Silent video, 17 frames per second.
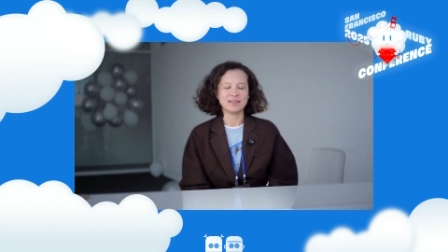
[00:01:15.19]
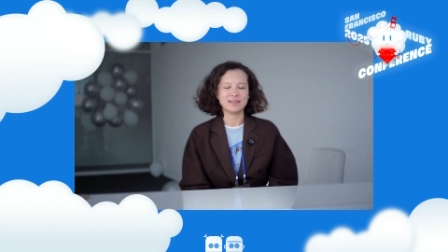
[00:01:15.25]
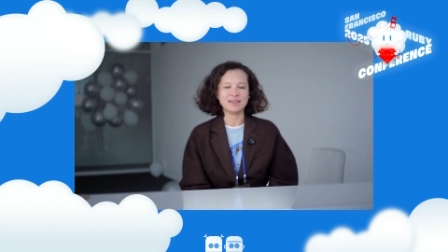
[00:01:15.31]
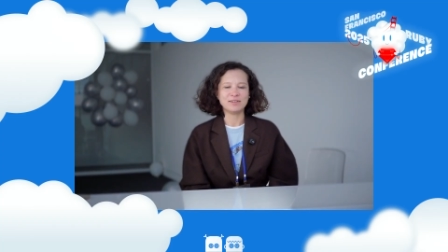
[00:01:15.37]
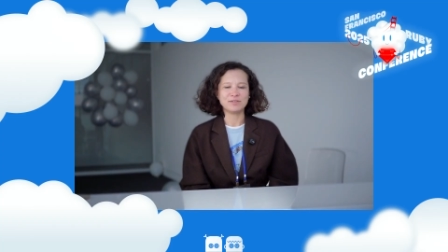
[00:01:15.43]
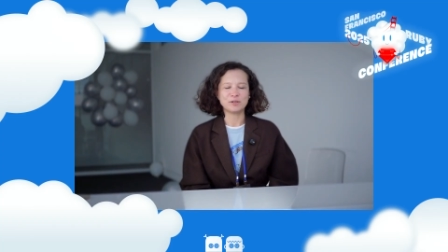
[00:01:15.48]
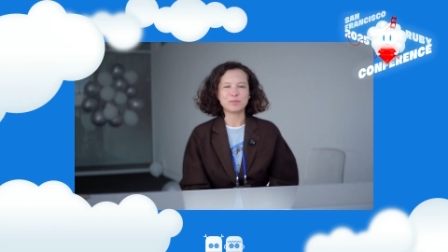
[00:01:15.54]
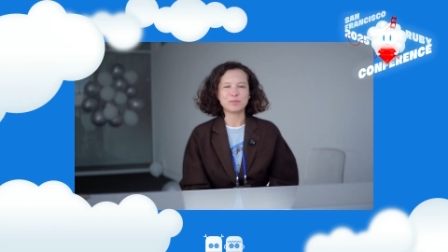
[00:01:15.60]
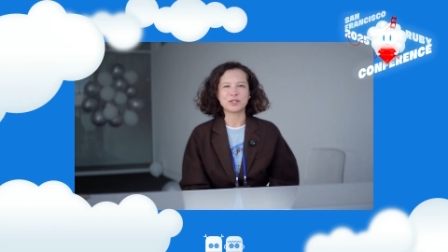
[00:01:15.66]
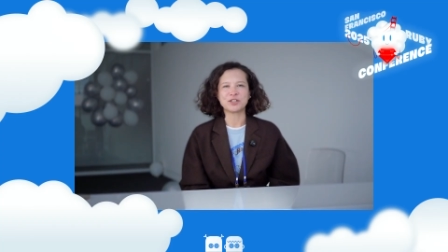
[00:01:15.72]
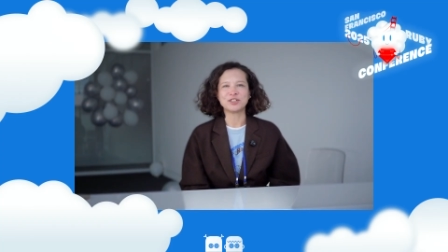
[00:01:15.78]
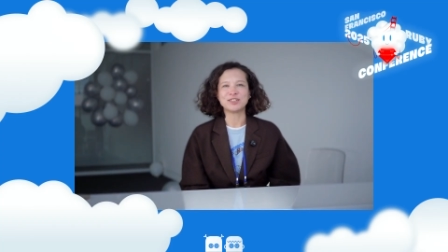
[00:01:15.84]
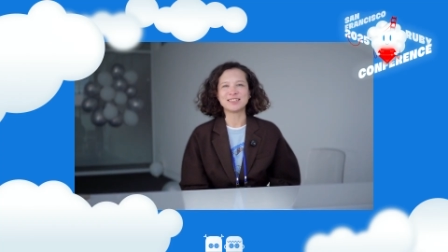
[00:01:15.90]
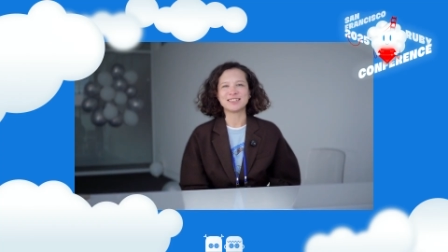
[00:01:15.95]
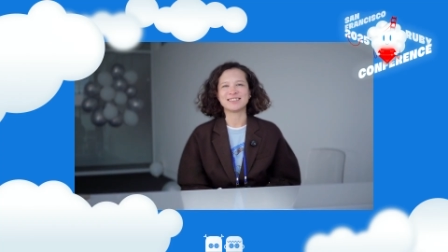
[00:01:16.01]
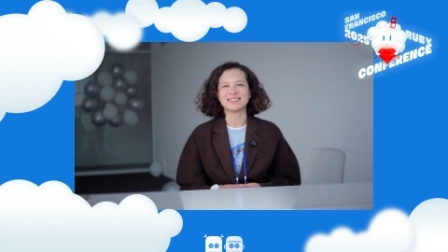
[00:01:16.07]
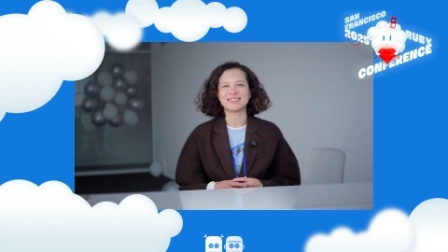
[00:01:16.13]
Evil
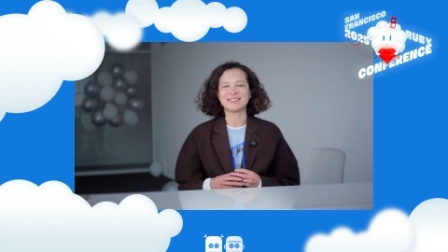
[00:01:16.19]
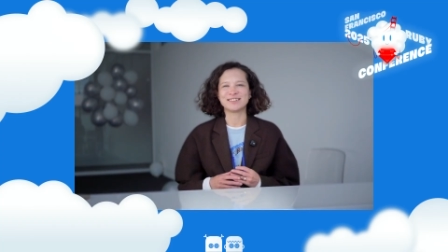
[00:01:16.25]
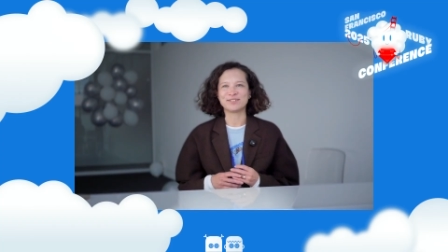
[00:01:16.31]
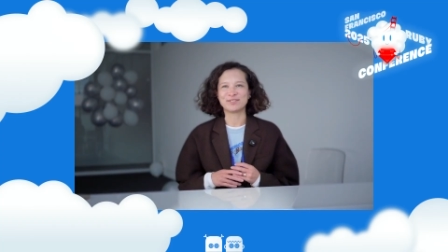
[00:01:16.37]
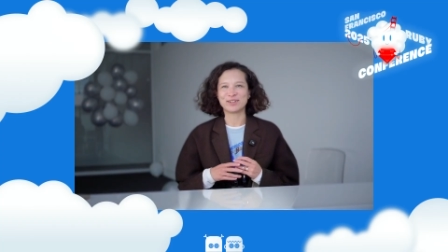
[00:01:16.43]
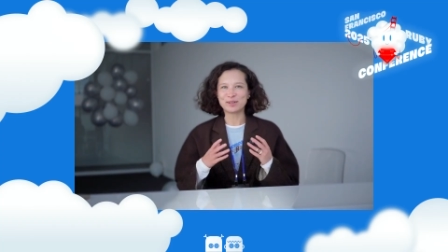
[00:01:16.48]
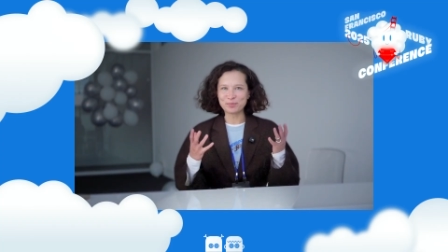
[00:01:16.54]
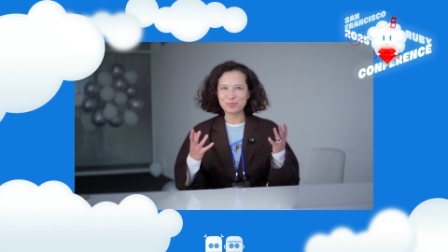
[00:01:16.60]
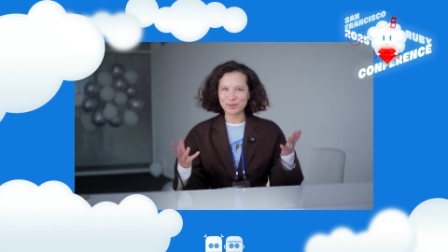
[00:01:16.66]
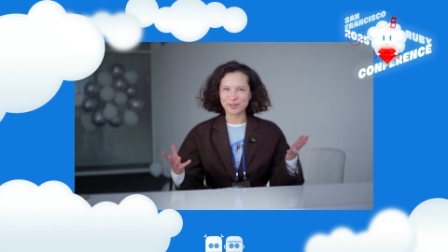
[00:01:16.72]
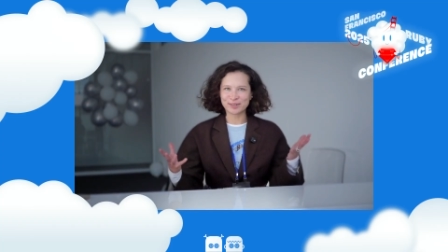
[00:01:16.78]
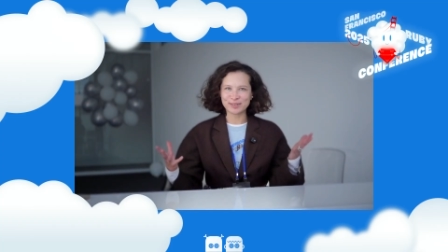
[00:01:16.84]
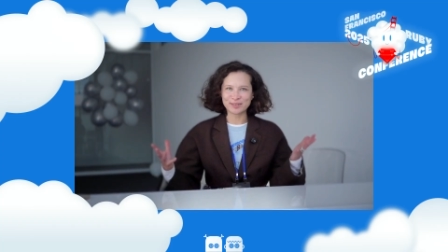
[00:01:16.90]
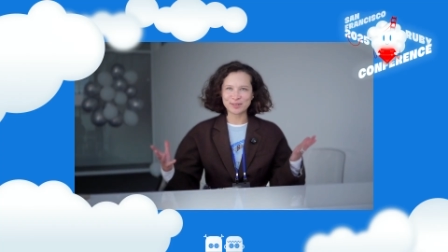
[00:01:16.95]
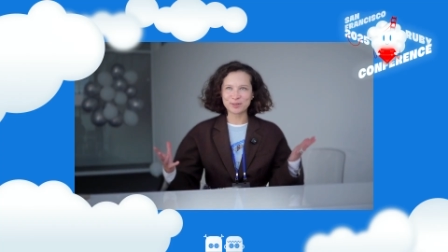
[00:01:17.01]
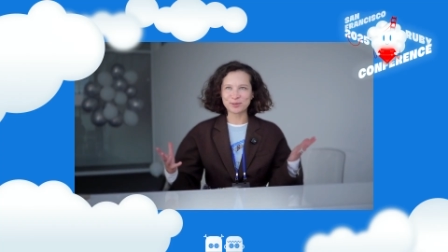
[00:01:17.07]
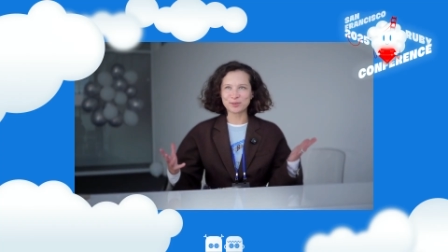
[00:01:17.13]
Martians is a
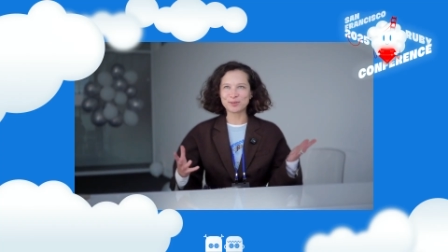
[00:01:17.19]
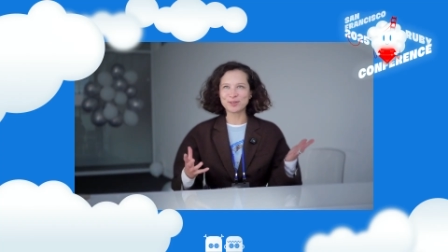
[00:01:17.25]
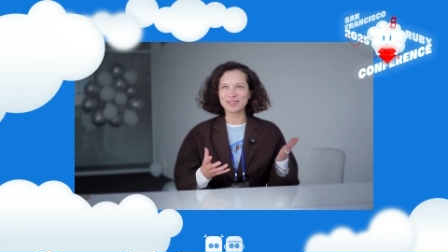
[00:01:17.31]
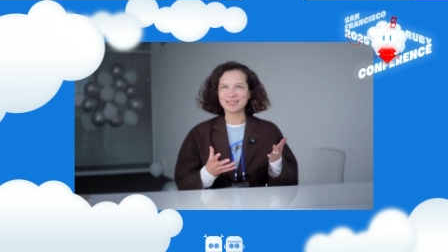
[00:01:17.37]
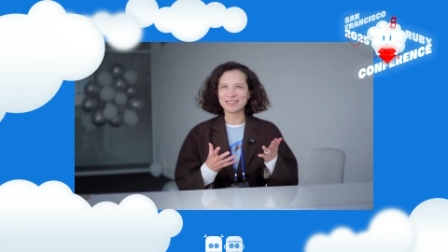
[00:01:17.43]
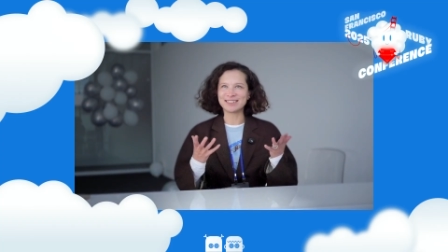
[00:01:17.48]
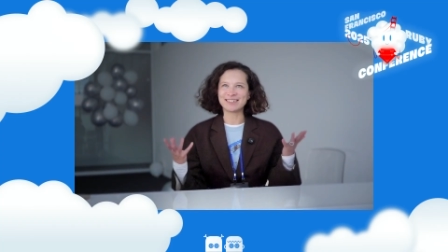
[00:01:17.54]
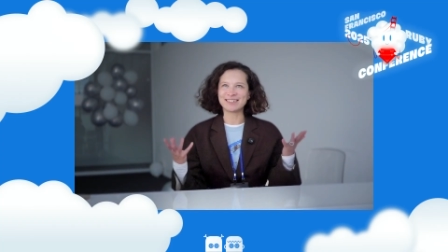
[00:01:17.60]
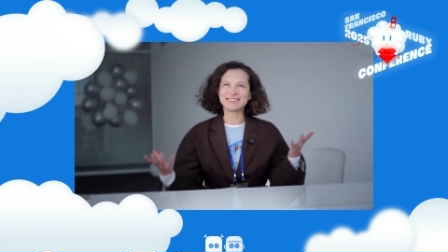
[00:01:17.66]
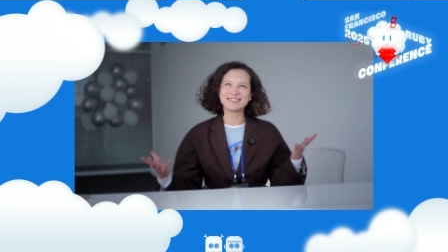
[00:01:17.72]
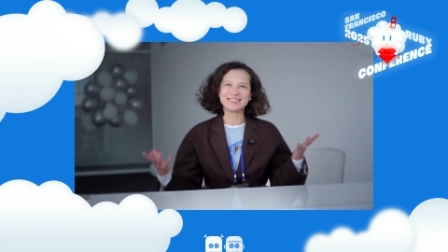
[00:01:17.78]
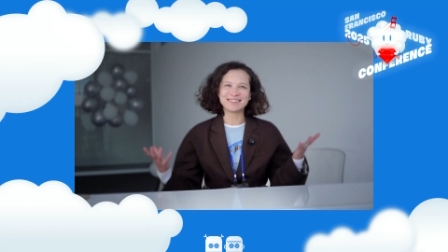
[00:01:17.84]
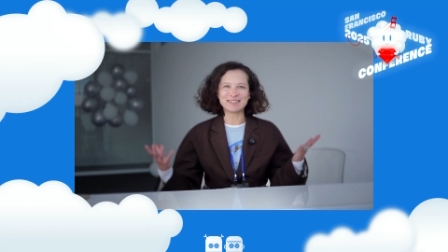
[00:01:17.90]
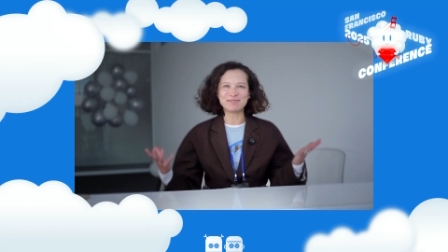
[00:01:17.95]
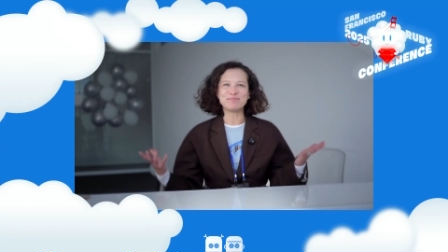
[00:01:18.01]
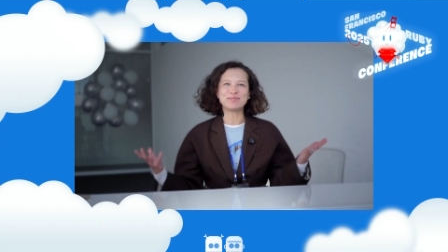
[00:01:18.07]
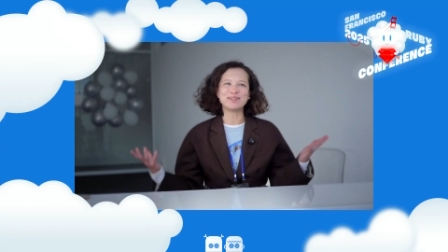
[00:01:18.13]
developer tools consulting
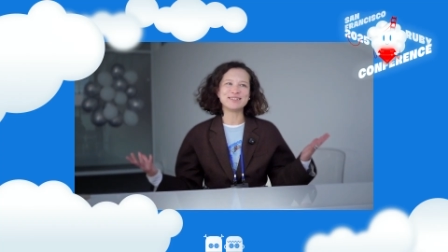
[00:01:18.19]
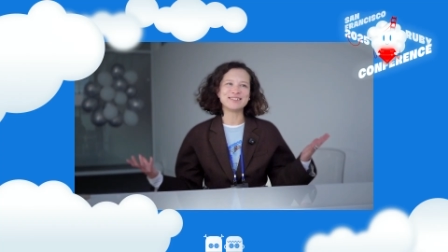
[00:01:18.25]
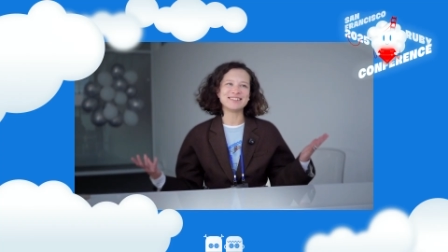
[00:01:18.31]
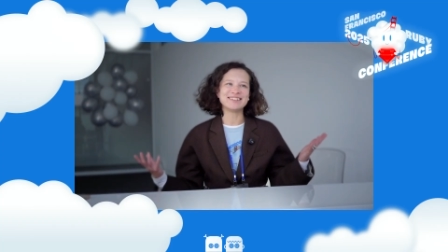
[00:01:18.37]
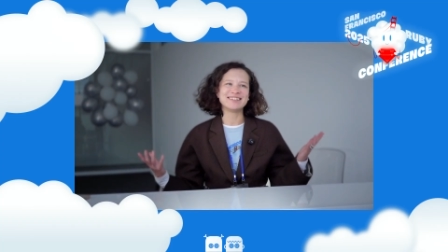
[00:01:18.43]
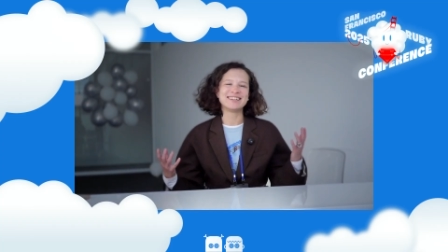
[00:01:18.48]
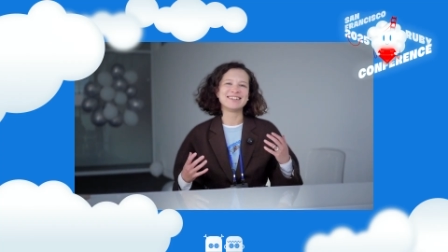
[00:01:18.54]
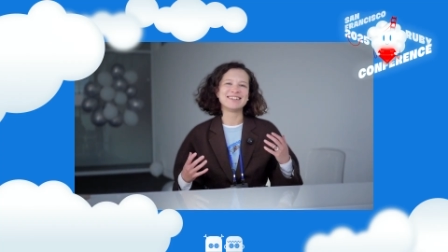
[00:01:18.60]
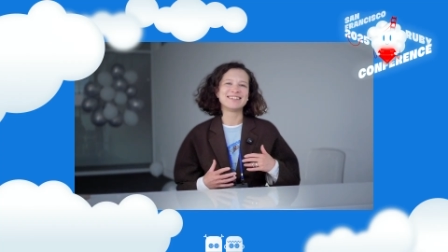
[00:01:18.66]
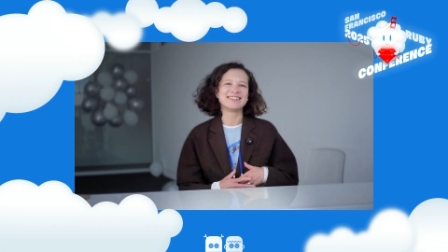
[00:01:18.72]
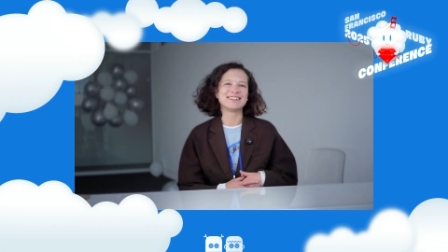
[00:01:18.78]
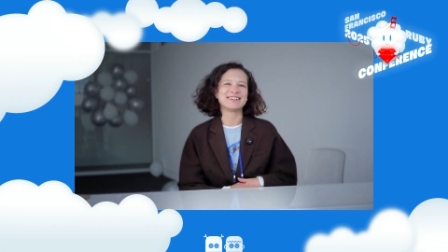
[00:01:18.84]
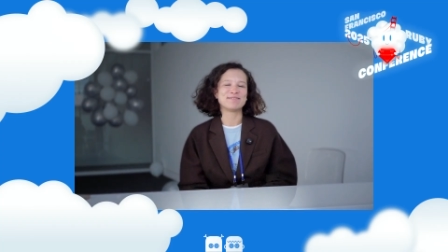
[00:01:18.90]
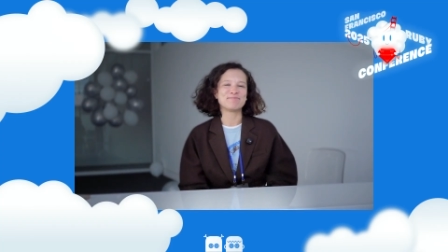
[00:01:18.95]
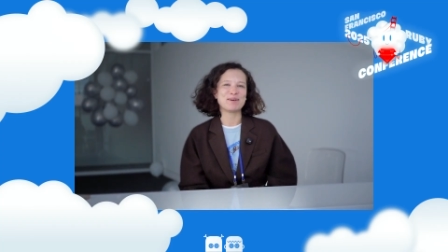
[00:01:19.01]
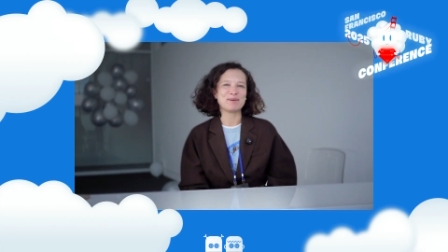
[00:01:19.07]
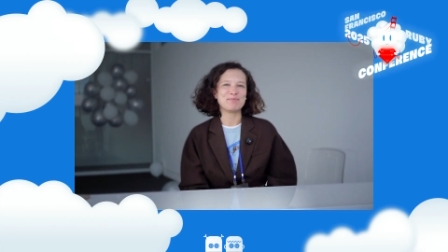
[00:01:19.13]
company,
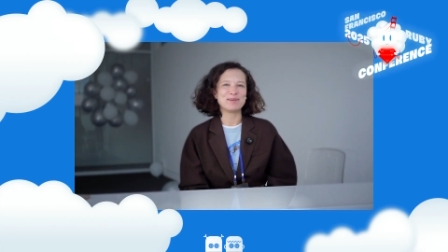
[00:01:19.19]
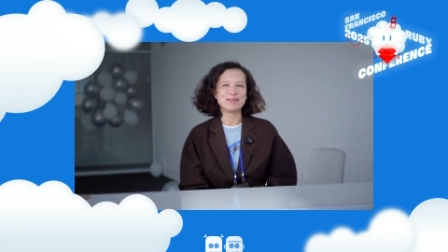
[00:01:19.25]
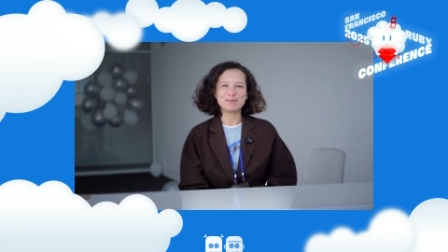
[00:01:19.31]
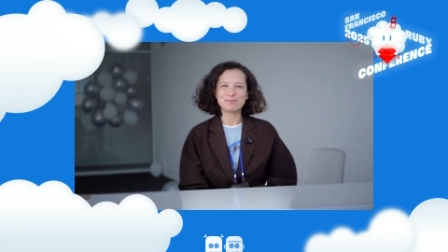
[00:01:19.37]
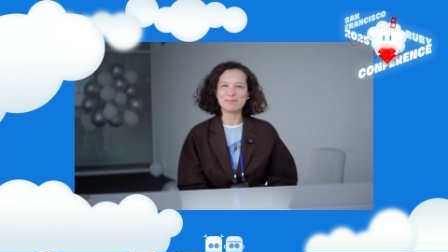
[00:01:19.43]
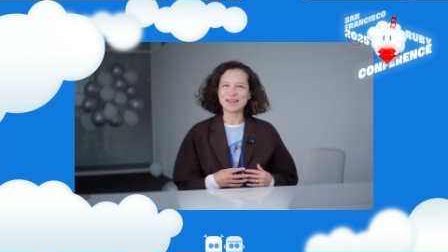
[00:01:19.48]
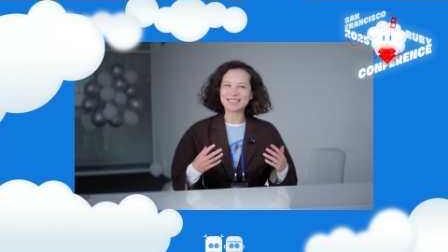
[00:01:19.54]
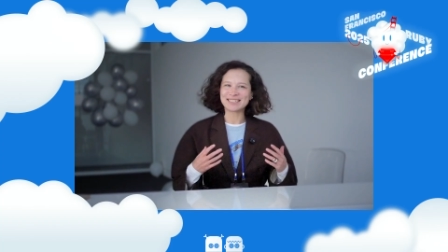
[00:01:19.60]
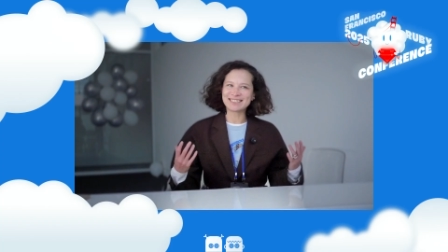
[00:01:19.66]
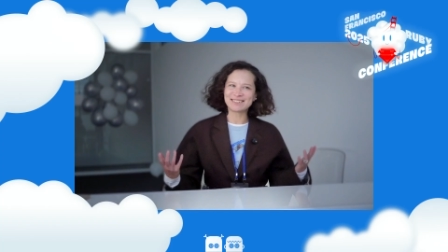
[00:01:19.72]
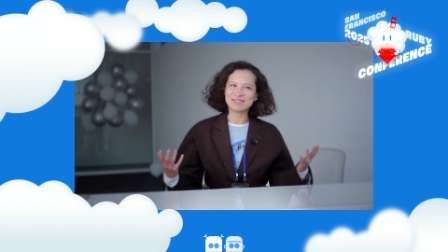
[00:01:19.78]
uh, maybe the best